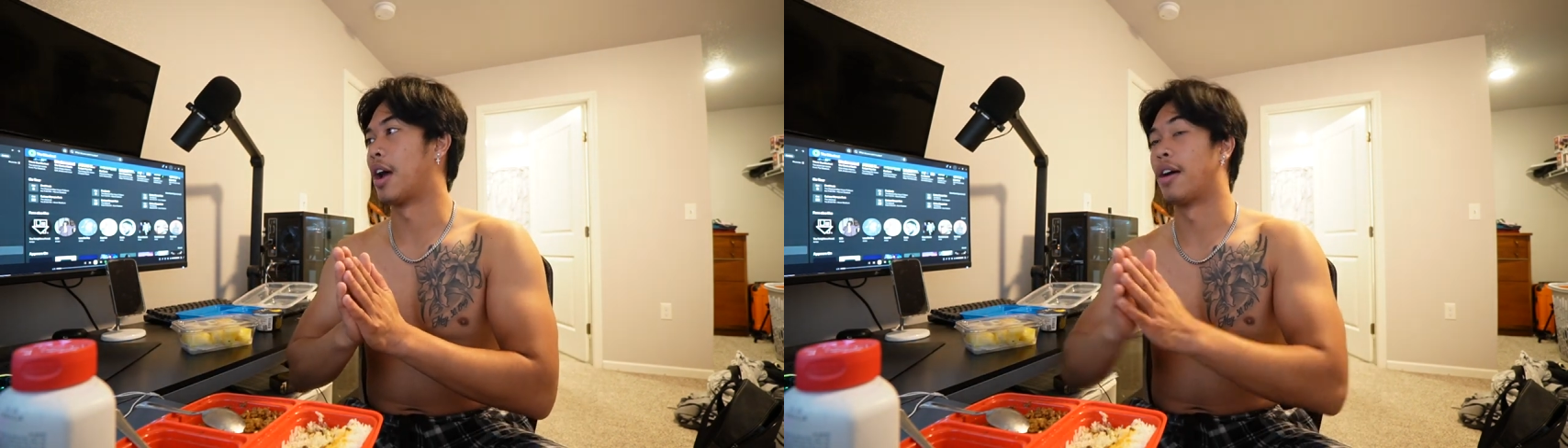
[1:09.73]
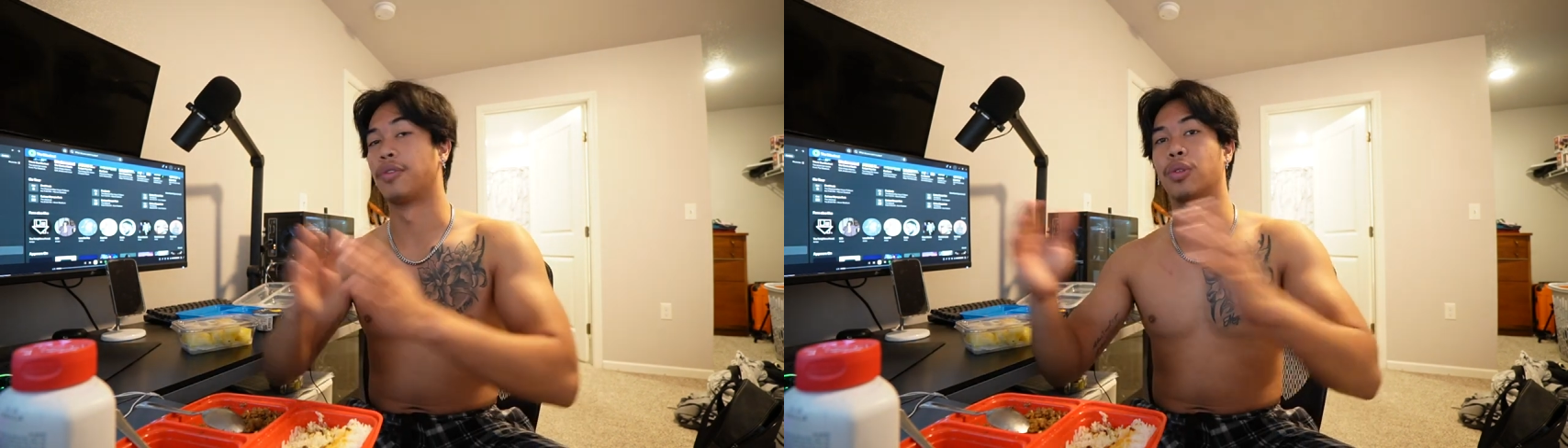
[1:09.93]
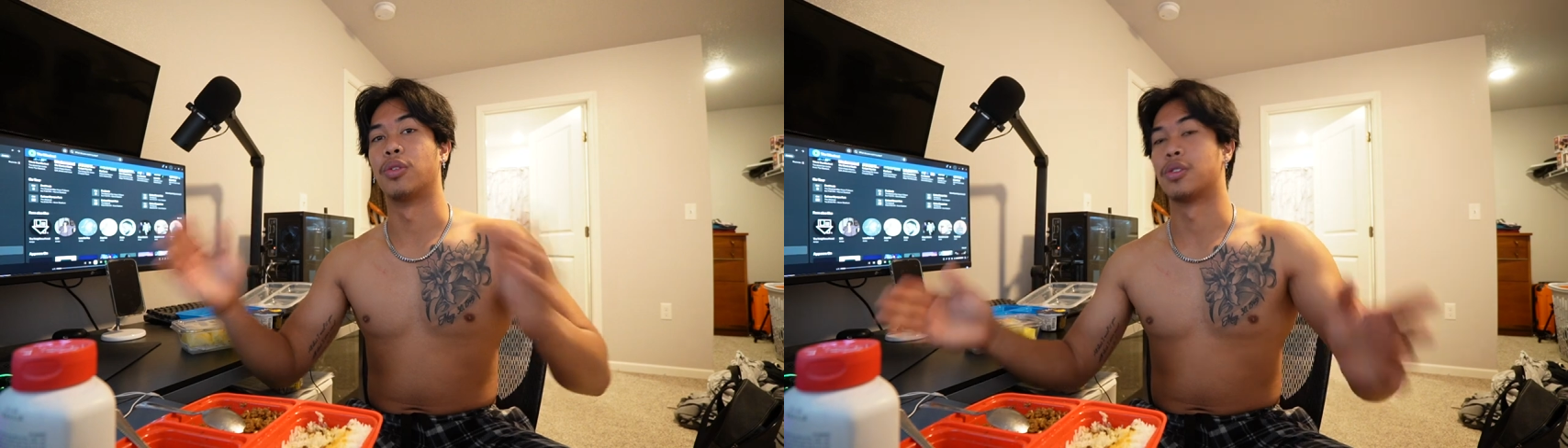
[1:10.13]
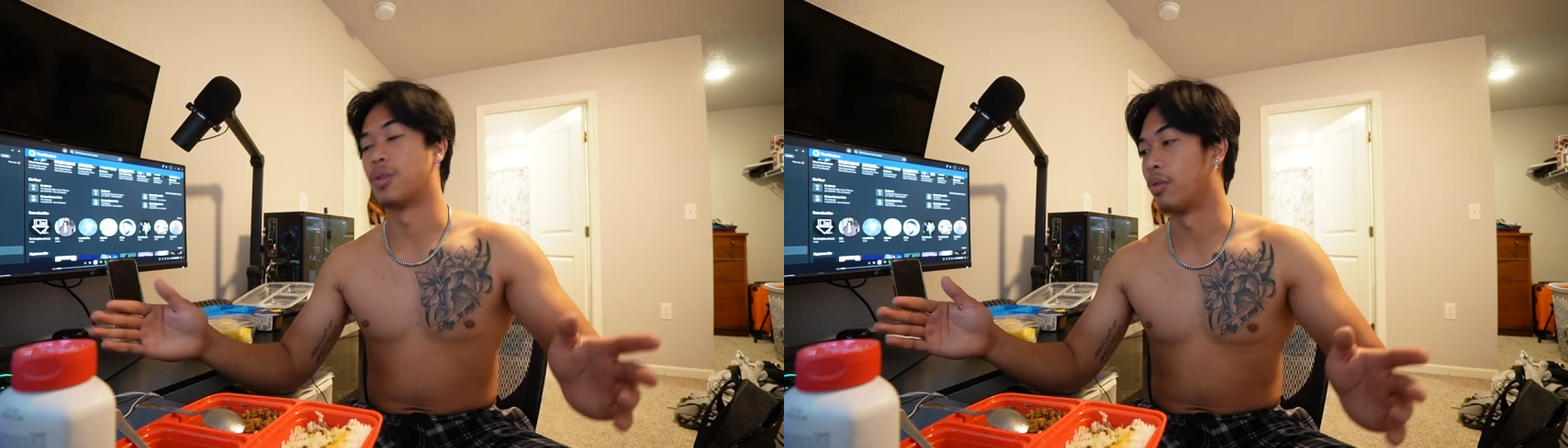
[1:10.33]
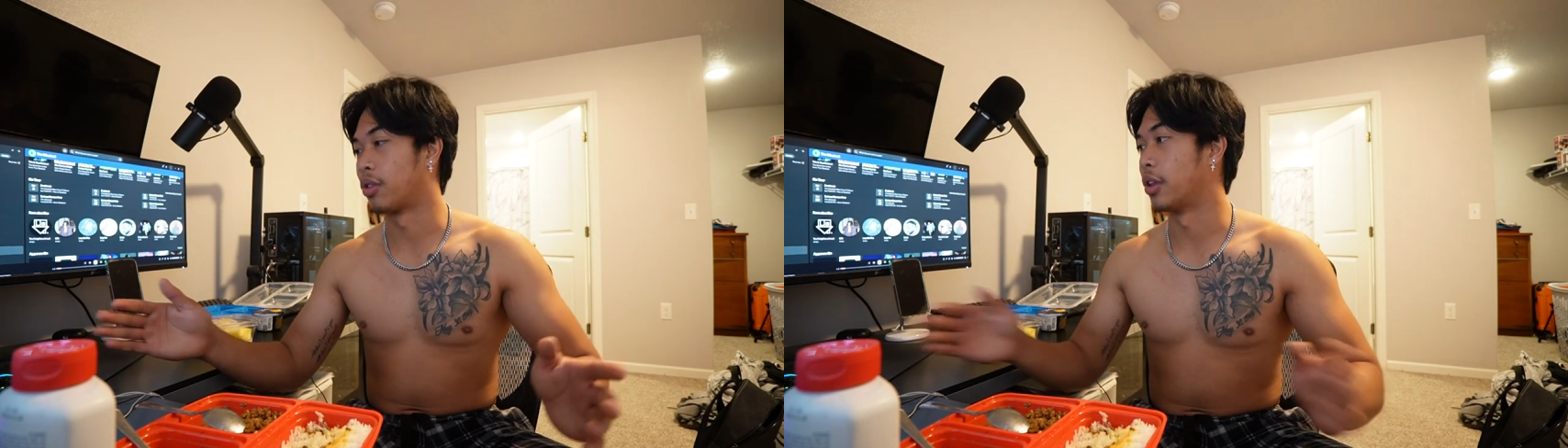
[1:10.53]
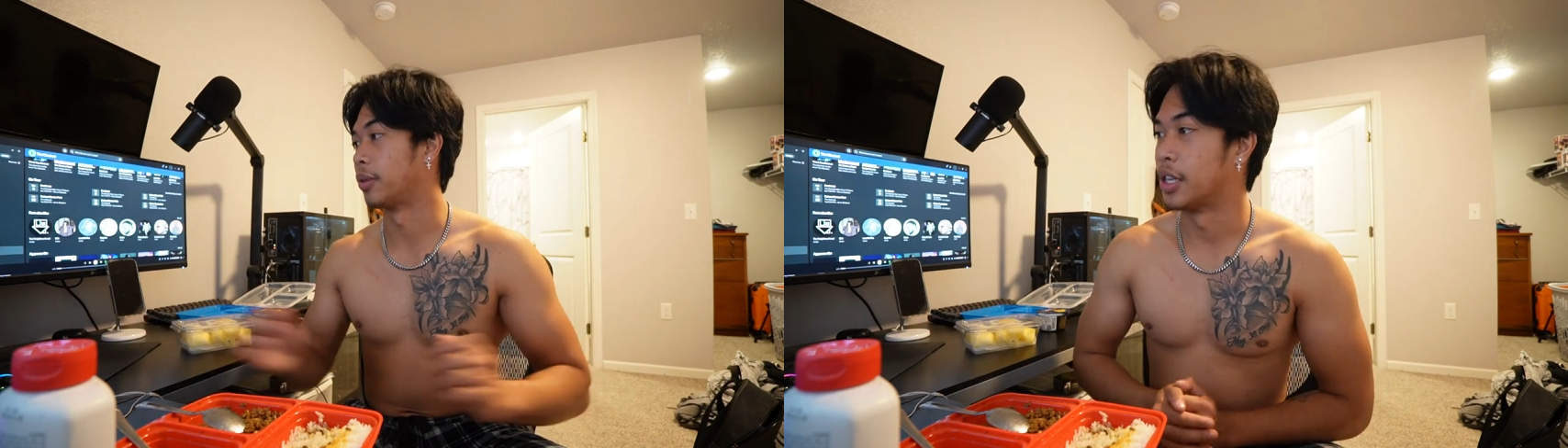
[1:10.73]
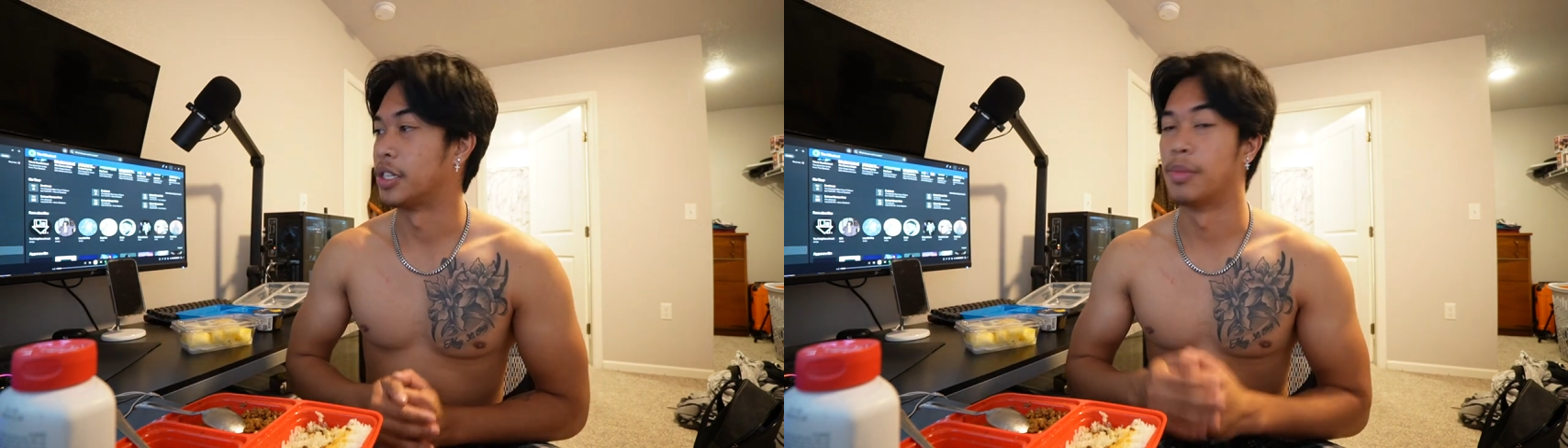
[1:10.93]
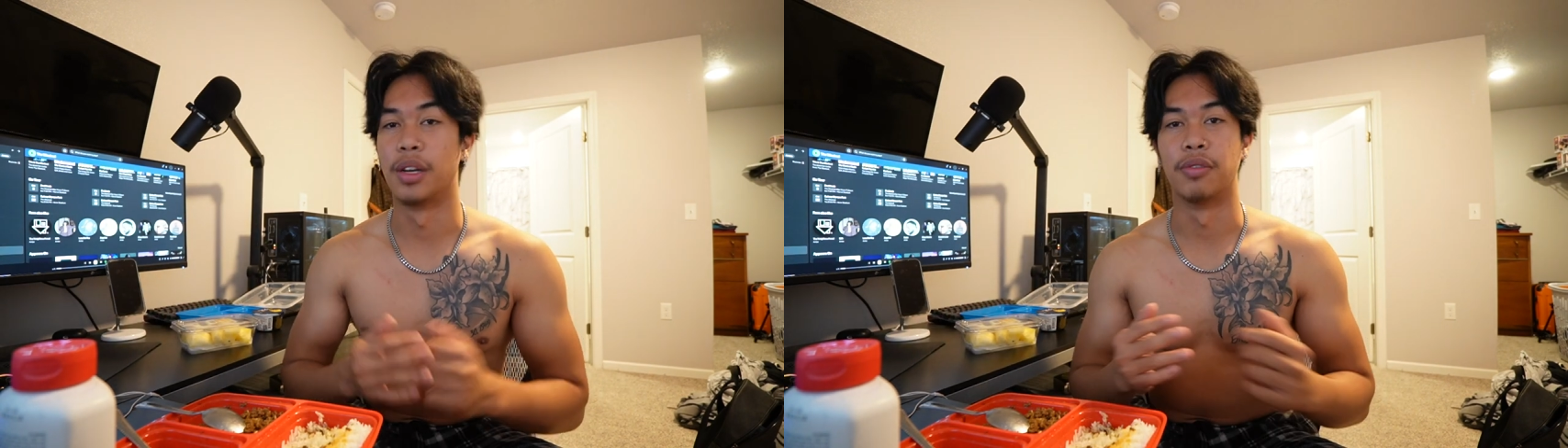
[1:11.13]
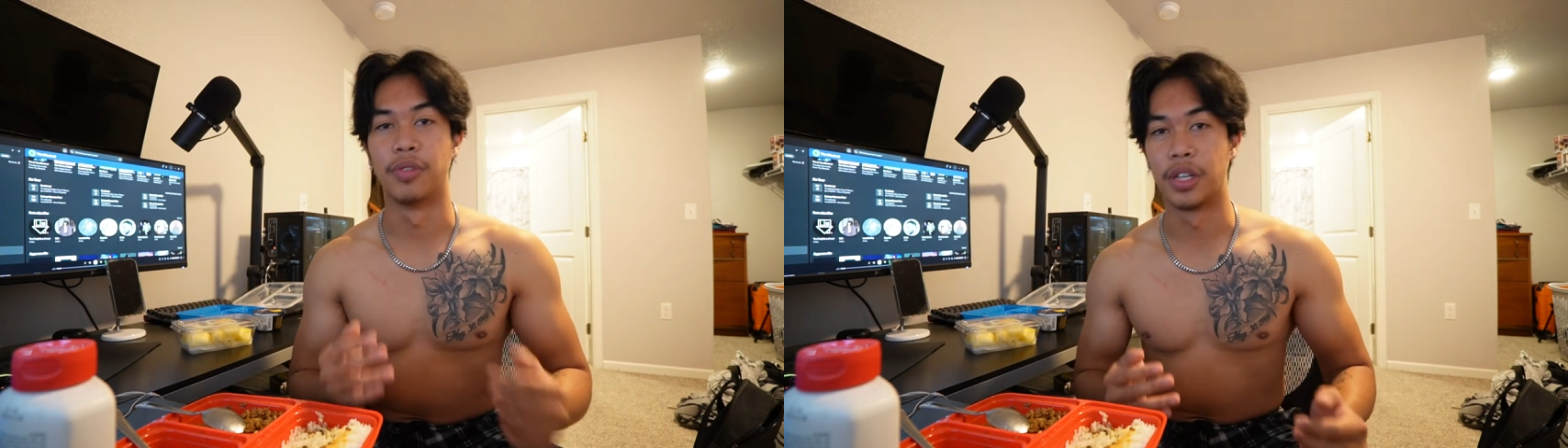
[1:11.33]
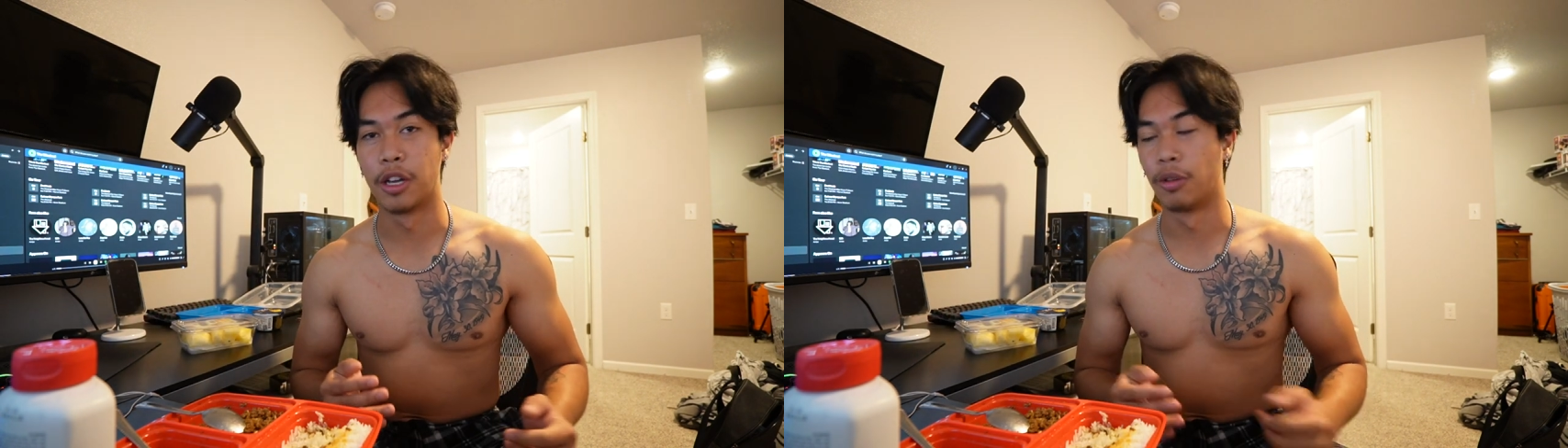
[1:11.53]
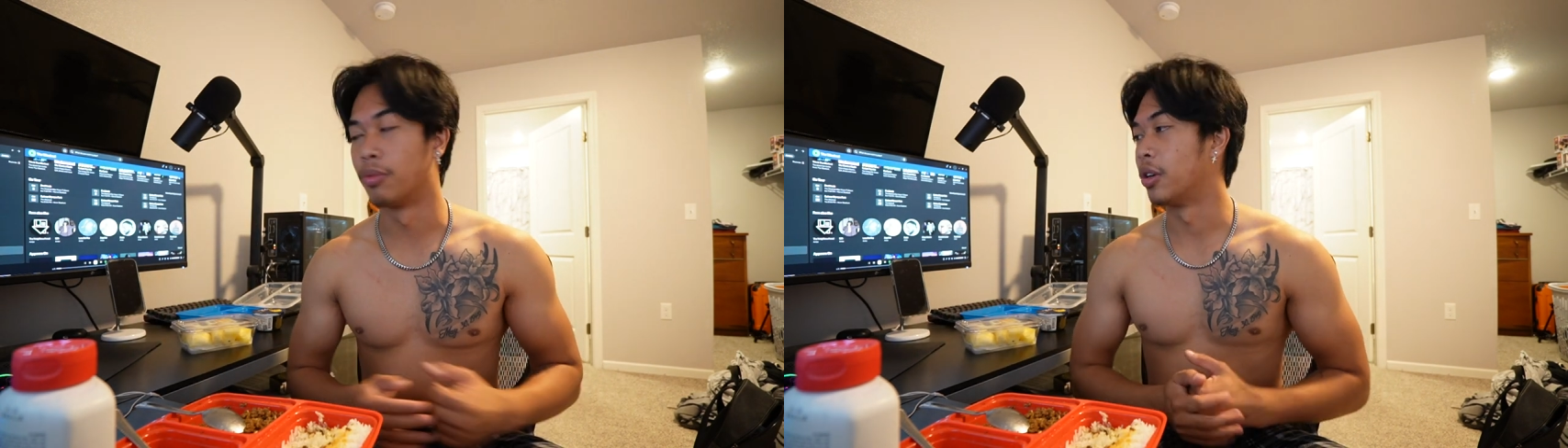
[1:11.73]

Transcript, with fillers: after this whole thing? Has he made a video?